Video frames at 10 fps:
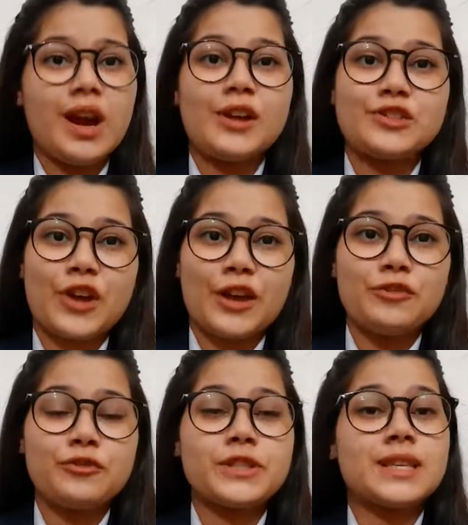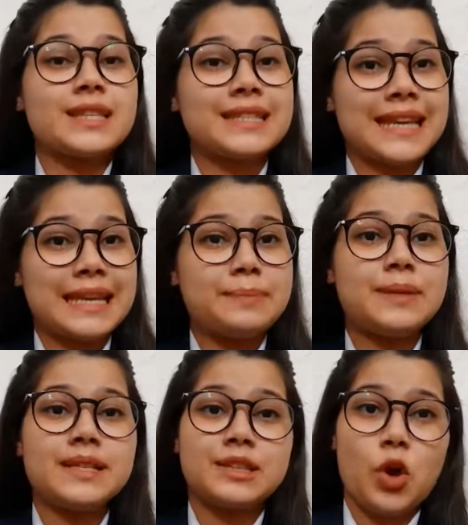a drive for
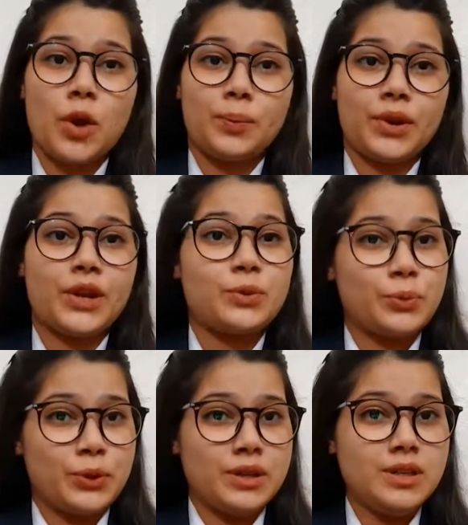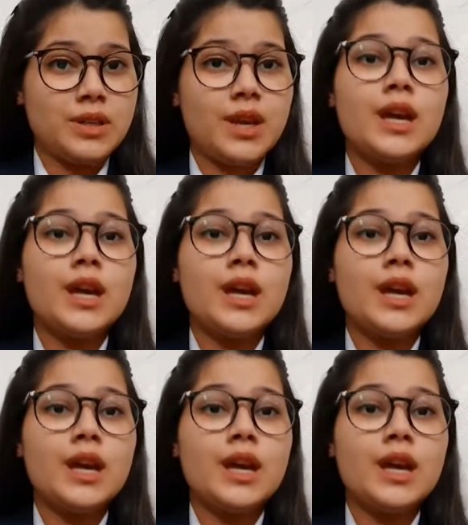sustainable corporate world.